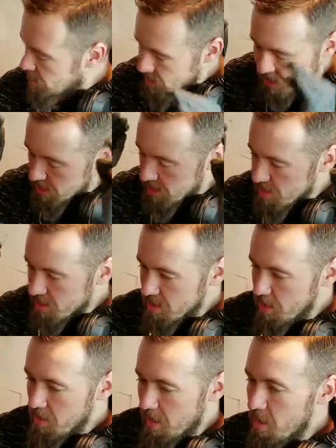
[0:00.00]
just
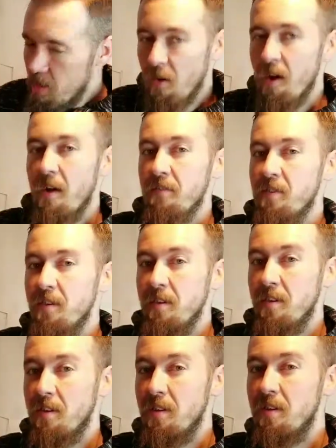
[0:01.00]
so that I don't have to
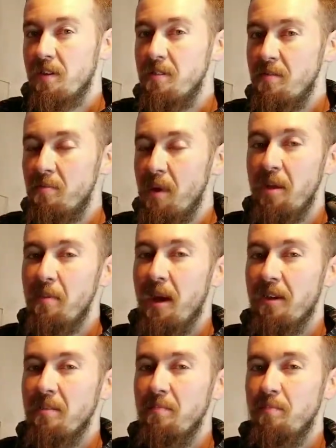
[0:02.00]
bend it
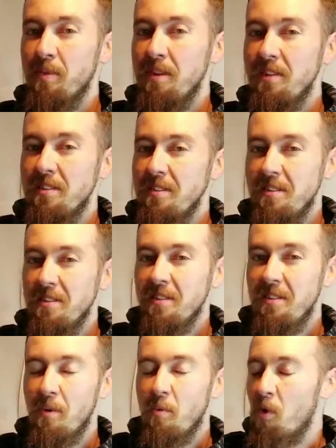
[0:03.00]
back in place and
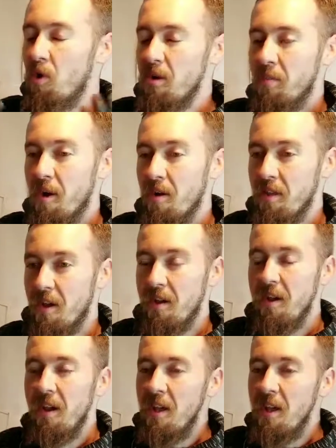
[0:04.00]
worry about all that.